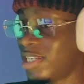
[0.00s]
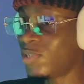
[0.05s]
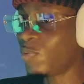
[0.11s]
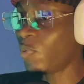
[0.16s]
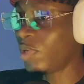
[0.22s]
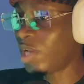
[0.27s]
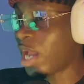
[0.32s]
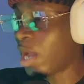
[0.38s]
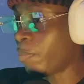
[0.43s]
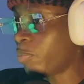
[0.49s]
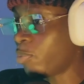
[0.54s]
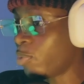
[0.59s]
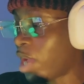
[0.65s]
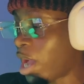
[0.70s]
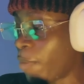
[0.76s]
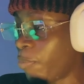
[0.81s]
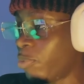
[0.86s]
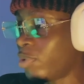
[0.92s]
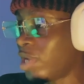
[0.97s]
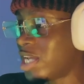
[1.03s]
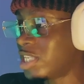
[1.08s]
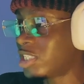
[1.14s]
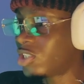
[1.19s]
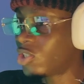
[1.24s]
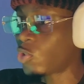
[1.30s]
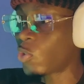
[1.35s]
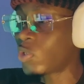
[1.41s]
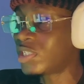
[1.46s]
what Apple has
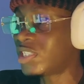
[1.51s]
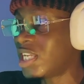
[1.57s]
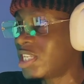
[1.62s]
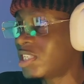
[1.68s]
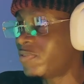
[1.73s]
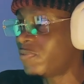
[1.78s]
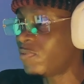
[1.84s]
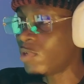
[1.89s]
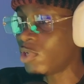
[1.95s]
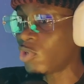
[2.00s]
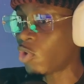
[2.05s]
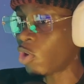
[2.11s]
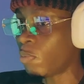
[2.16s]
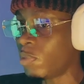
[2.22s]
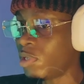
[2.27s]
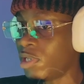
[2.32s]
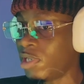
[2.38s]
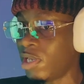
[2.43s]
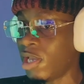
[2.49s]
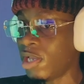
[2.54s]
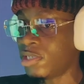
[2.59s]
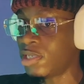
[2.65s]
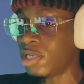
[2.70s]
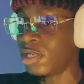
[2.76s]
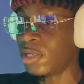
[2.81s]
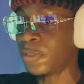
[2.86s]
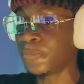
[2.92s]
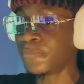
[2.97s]
successfully
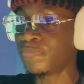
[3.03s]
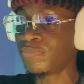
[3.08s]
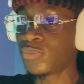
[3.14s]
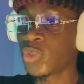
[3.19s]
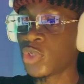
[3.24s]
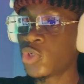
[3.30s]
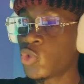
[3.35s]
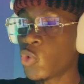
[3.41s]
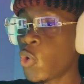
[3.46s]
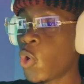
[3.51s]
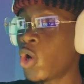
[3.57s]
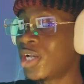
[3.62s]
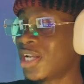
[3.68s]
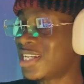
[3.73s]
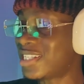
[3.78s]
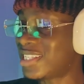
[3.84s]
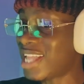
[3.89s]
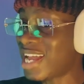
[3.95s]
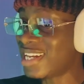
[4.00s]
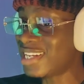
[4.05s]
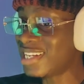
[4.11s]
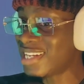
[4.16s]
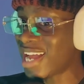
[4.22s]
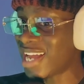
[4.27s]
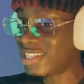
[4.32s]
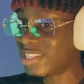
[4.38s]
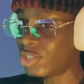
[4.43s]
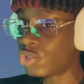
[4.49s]
communicated. So understanding
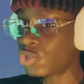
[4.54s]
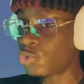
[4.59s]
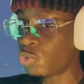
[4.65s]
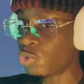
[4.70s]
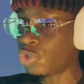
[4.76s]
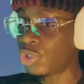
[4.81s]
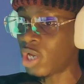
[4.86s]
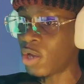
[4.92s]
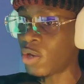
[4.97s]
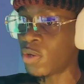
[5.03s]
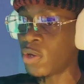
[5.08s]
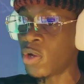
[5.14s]
that is crucial.